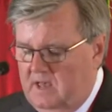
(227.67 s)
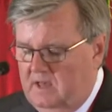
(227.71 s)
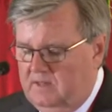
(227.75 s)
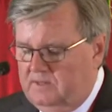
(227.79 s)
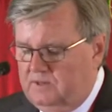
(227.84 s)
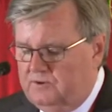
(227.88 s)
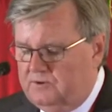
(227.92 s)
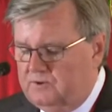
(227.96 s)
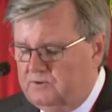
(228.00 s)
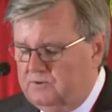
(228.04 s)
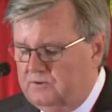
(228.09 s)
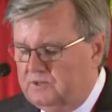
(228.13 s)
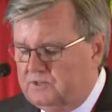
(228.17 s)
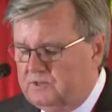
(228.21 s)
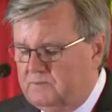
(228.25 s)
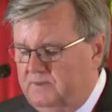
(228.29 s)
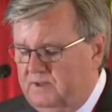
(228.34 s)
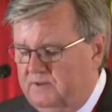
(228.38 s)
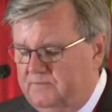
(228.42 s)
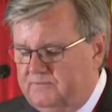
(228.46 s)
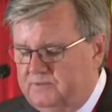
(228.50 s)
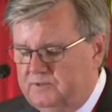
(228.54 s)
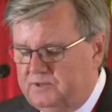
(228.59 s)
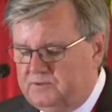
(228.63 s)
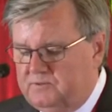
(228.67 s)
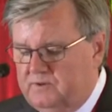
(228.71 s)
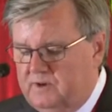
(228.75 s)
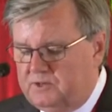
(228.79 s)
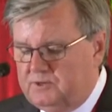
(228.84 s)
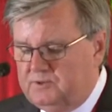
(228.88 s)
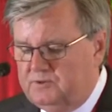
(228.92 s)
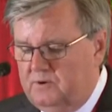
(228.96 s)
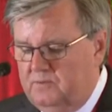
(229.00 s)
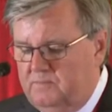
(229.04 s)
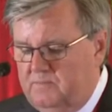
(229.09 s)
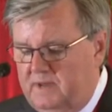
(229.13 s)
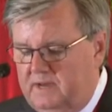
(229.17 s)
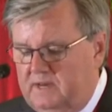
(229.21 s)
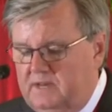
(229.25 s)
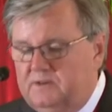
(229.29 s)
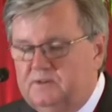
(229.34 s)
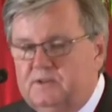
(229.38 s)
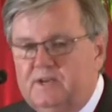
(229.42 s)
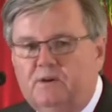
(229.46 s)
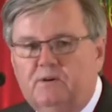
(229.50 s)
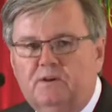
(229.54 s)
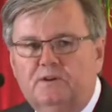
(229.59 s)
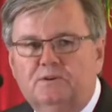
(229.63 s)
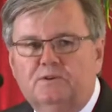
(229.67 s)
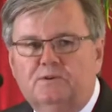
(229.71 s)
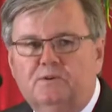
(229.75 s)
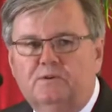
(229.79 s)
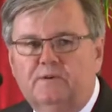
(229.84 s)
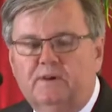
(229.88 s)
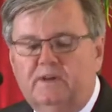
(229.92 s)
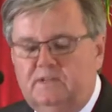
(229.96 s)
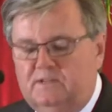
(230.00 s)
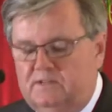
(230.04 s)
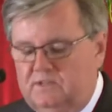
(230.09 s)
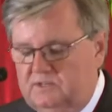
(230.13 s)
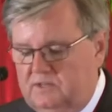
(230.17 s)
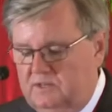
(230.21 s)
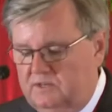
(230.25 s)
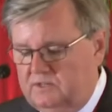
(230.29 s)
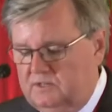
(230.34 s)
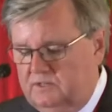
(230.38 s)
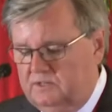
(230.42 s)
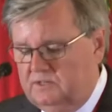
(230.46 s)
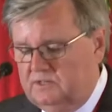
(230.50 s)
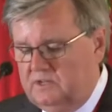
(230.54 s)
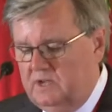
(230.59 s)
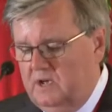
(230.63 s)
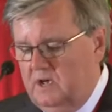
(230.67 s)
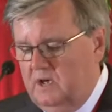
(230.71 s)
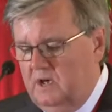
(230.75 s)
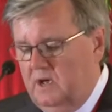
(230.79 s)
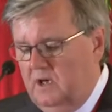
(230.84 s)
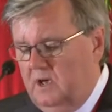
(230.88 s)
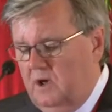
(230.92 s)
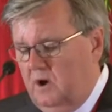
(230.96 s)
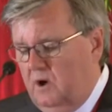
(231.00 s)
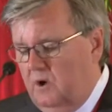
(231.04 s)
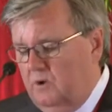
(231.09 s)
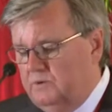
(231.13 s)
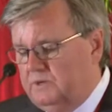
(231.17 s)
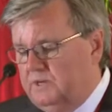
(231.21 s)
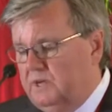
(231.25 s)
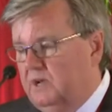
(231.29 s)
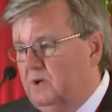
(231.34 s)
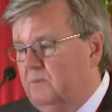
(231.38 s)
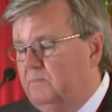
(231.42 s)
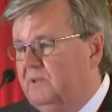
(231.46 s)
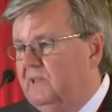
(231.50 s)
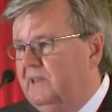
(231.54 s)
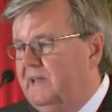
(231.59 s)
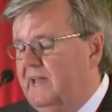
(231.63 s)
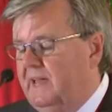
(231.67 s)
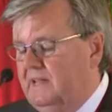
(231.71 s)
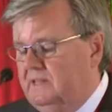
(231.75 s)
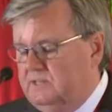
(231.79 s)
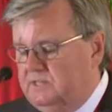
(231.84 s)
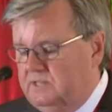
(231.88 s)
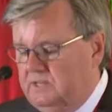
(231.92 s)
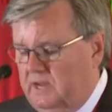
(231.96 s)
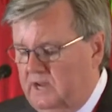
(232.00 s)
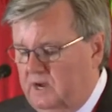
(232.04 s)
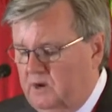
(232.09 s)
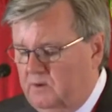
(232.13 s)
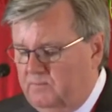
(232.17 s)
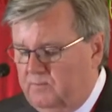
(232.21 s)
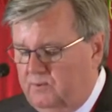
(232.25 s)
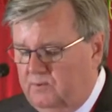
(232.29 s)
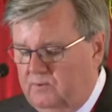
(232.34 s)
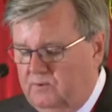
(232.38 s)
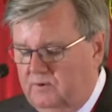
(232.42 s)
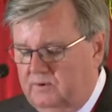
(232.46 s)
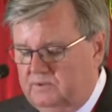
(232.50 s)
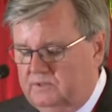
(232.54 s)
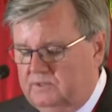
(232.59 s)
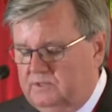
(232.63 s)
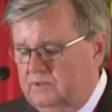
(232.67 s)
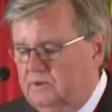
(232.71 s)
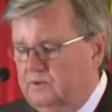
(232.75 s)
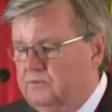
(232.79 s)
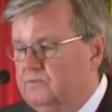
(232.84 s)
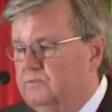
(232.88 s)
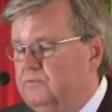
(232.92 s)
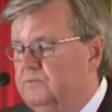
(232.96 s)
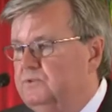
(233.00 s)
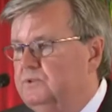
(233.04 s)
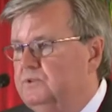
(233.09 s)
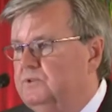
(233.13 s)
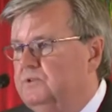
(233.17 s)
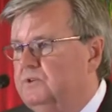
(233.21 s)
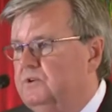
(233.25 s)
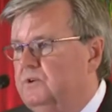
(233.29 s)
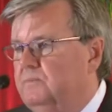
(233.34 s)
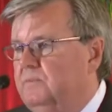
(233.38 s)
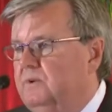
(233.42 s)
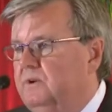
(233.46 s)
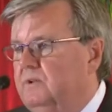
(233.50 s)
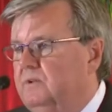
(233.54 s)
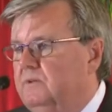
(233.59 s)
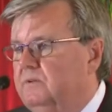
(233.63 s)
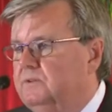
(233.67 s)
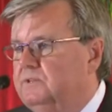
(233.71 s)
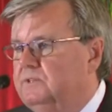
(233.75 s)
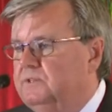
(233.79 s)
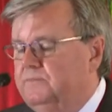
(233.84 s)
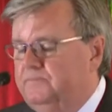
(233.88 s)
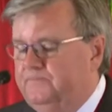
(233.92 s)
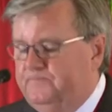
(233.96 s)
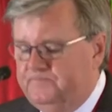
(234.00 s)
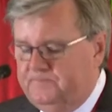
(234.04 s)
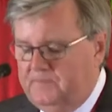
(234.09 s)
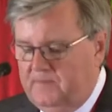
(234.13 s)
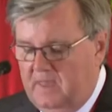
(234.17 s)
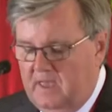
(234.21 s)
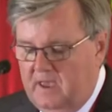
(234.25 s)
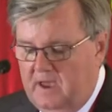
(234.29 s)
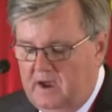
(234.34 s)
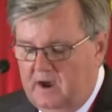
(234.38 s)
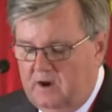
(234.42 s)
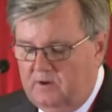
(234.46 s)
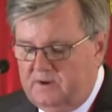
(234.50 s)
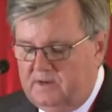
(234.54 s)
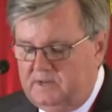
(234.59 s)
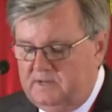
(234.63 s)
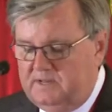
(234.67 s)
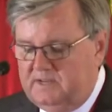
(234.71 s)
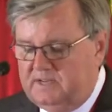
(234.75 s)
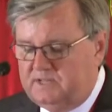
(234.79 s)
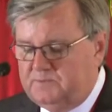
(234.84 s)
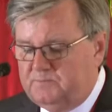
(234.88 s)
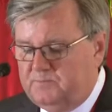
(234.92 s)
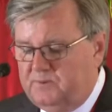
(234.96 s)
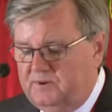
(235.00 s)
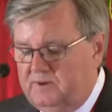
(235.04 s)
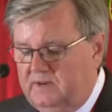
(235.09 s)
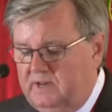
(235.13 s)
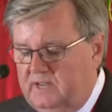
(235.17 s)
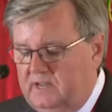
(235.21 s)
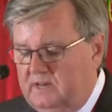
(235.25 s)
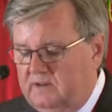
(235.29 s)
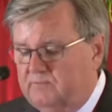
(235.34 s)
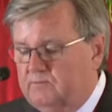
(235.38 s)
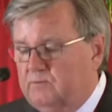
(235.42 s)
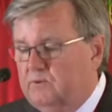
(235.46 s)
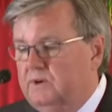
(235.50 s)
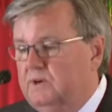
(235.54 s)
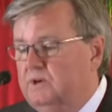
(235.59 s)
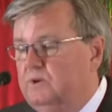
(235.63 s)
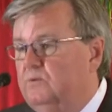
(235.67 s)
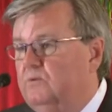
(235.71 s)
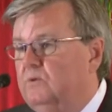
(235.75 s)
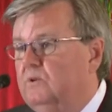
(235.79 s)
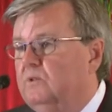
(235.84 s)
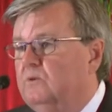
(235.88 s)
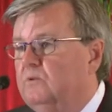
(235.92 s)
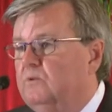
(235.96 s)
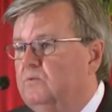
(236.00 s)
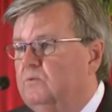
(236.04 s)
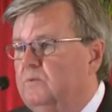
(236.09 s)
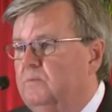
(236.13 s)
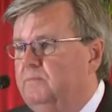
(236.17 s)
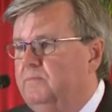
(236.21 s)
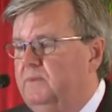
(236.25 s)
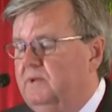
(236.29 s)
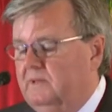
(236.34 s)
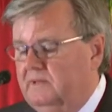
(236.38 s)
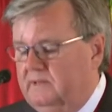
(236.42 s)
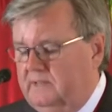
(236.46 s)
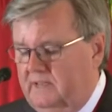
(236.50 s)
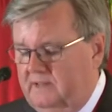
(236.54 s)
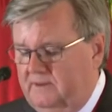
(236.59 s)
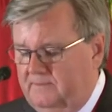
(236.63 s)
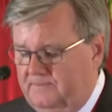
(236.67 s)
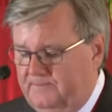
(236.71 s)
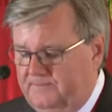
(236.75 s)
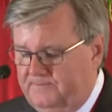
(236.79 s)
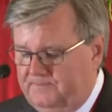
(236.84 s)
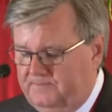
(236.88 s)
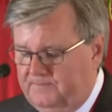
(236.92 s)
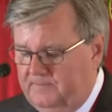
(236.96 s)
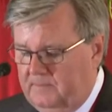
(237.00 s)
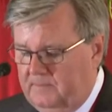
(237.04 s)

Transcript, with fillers: The tourism infrastructure in many territories, such as hotel plants, airports, and cruise terminals, are in desperate need of renewal or rebuilding.